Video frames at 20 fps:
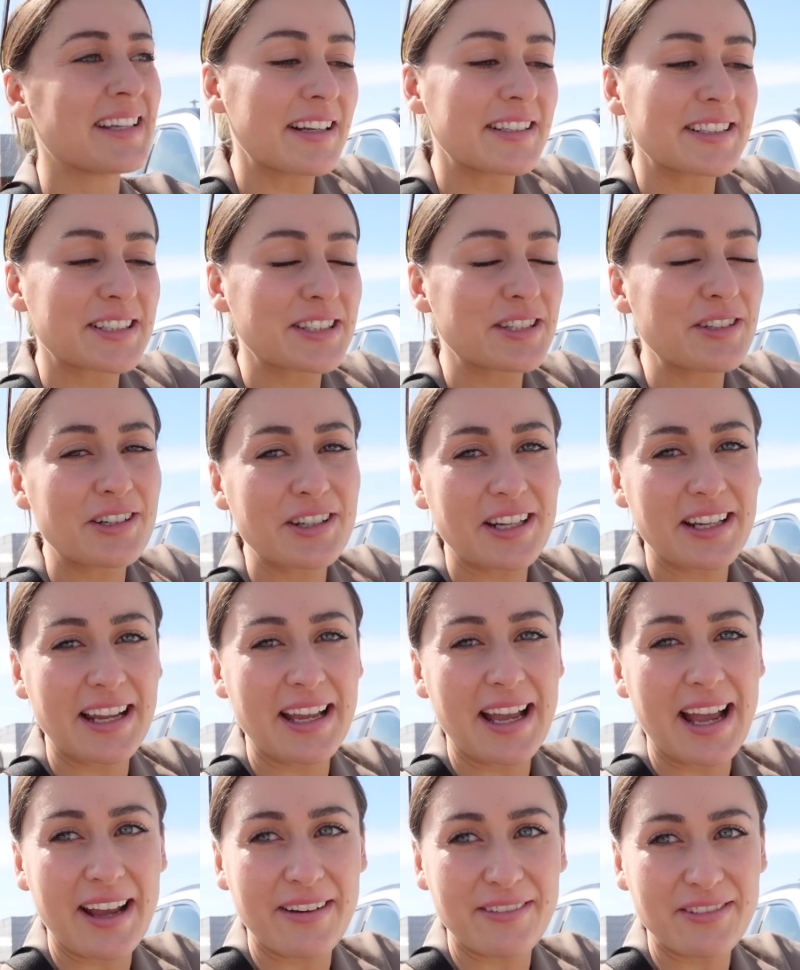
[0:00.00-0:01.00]
I'm just not
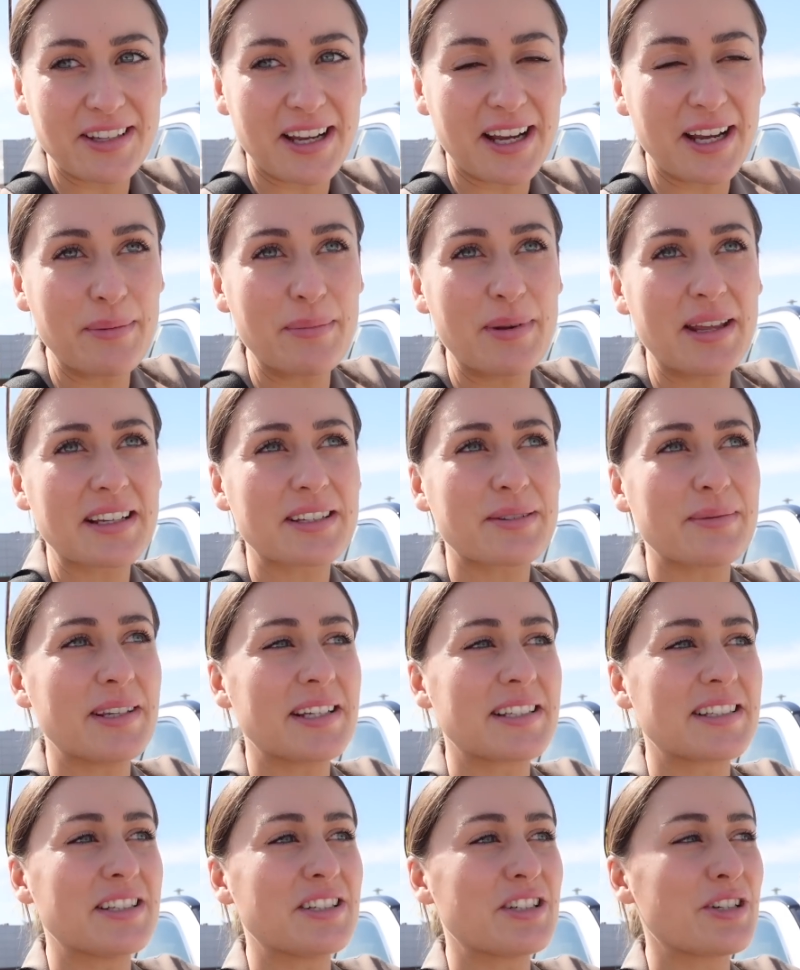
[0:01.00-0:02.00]
gonna have time next
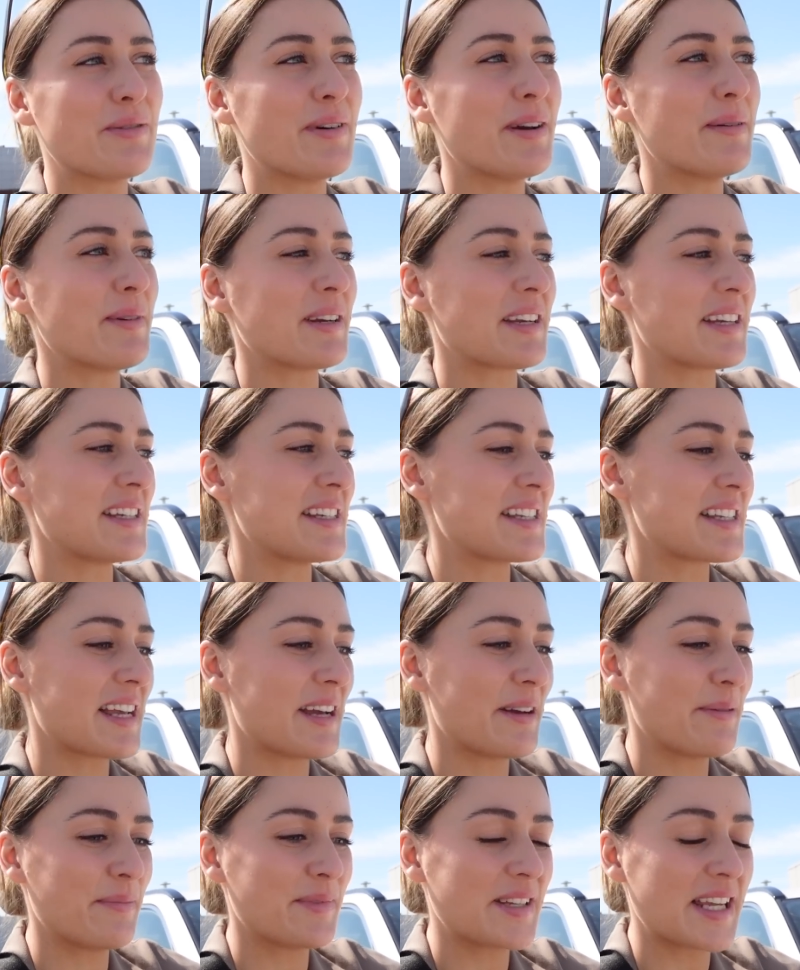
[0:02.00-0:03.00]
week to do it because
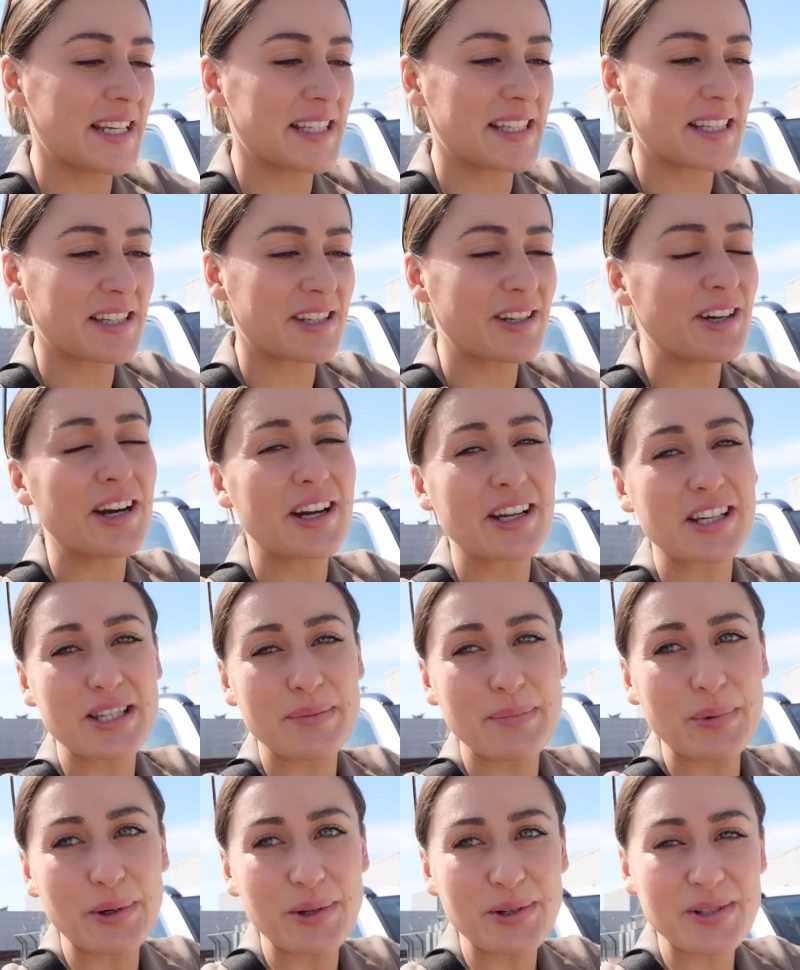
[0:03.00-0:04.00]
um, Daisy's got her
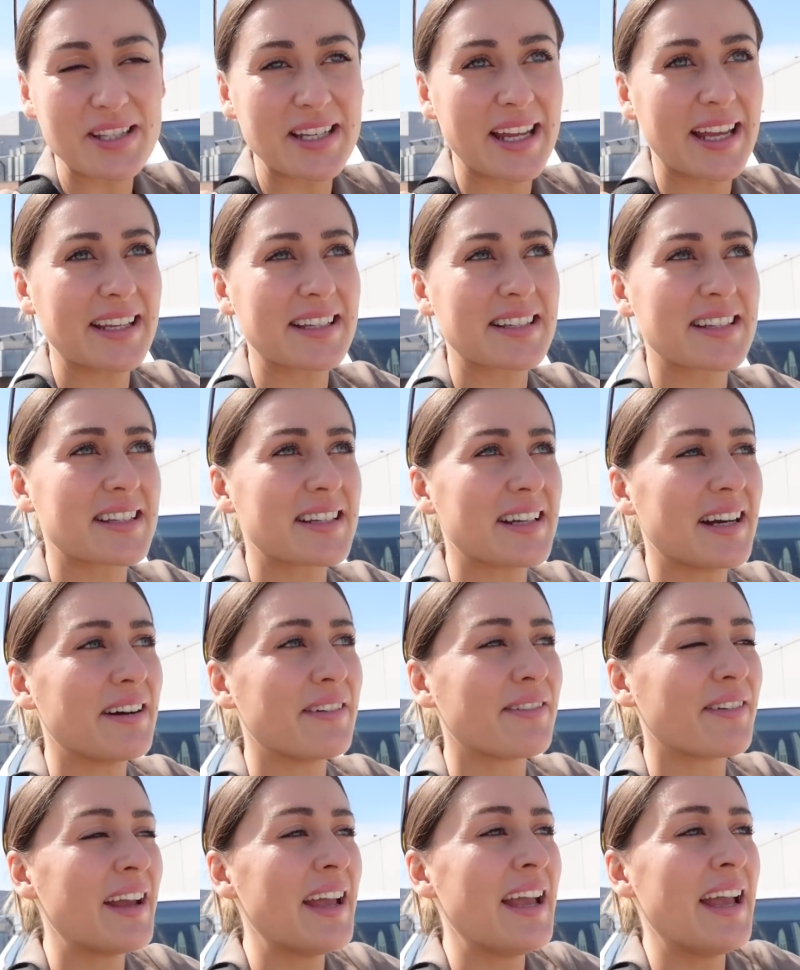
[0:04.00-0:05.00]
sports day and stuff
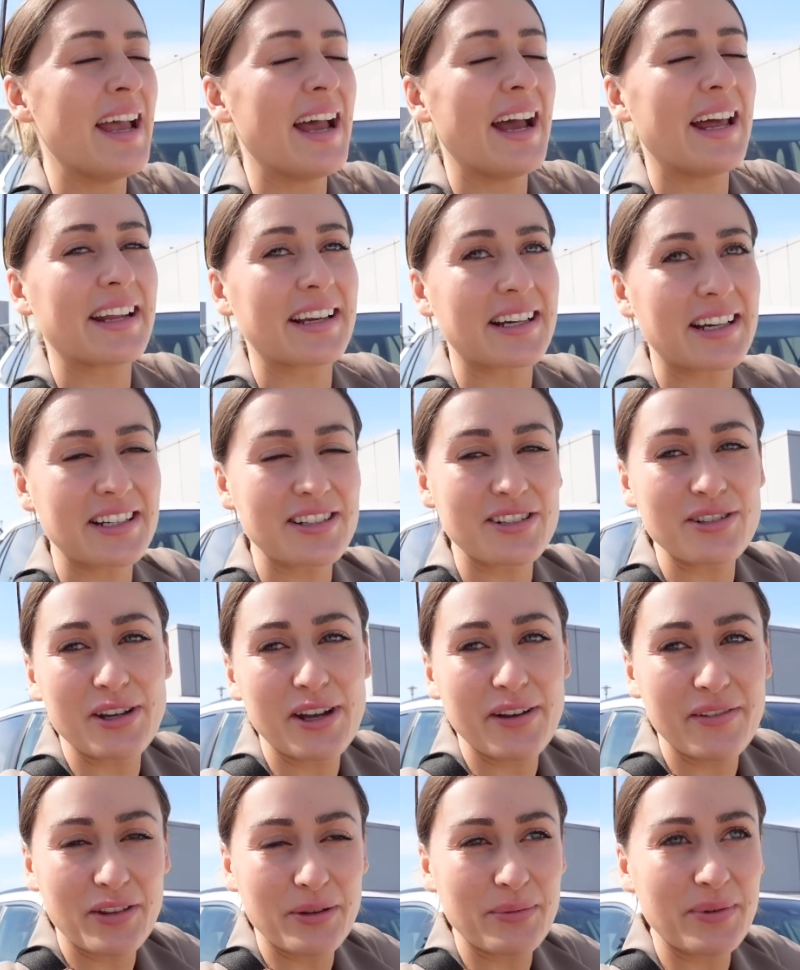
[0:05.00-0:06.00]
and I can't do
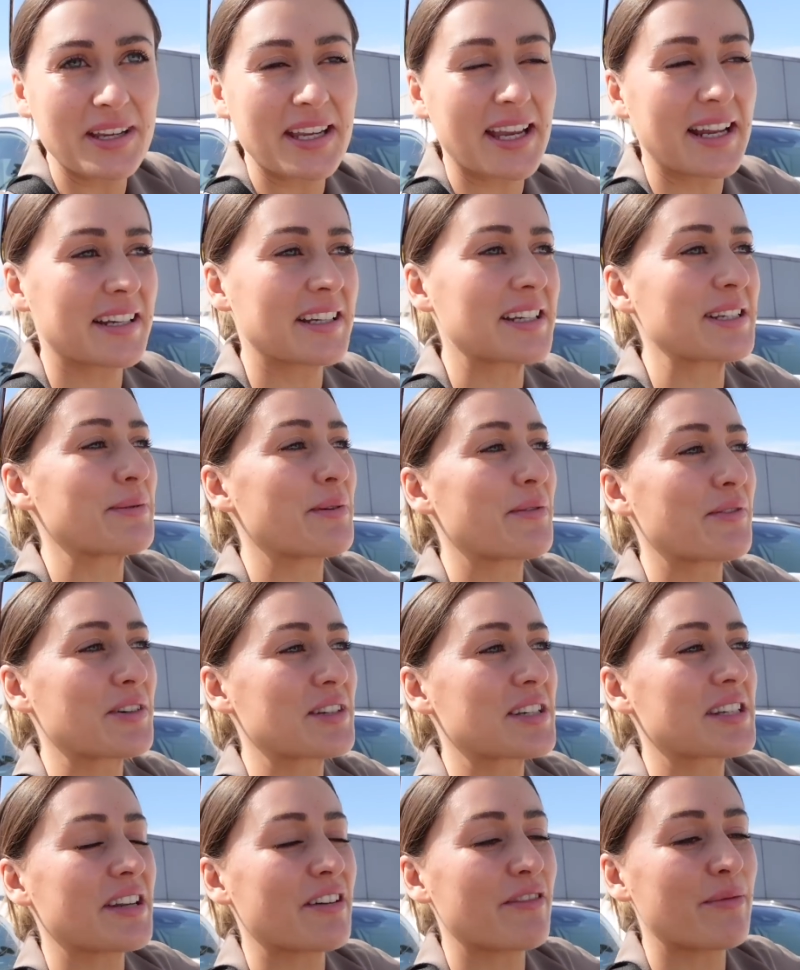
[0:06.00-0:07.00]
it over the weekend because we've
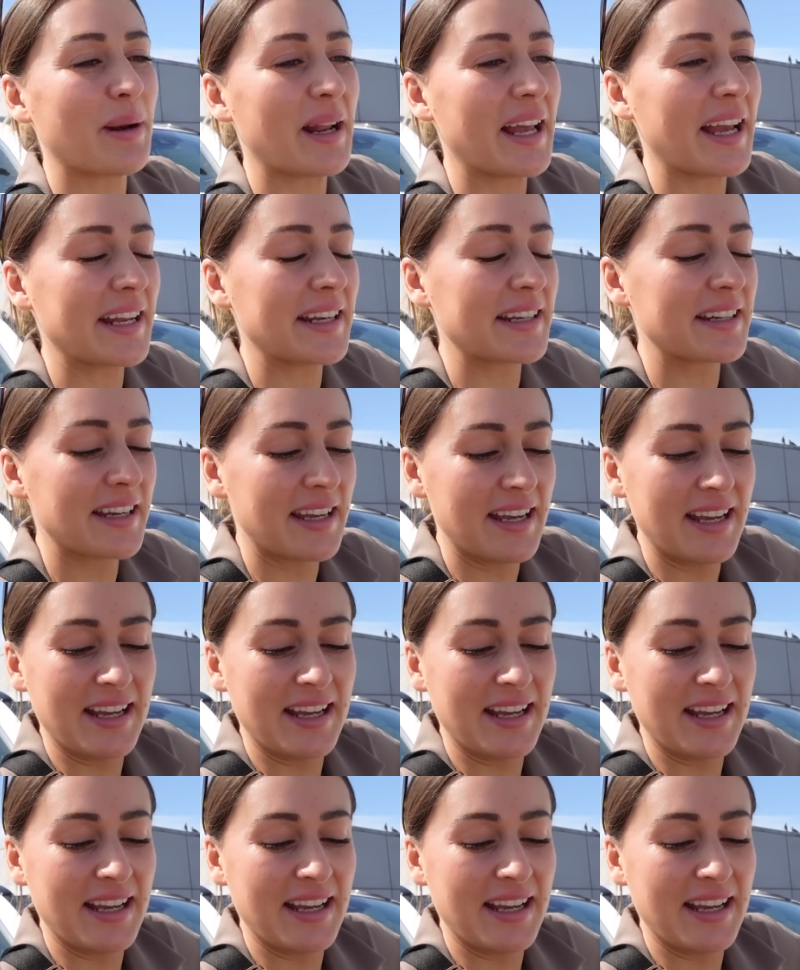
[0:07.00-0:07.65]
got stuff planned.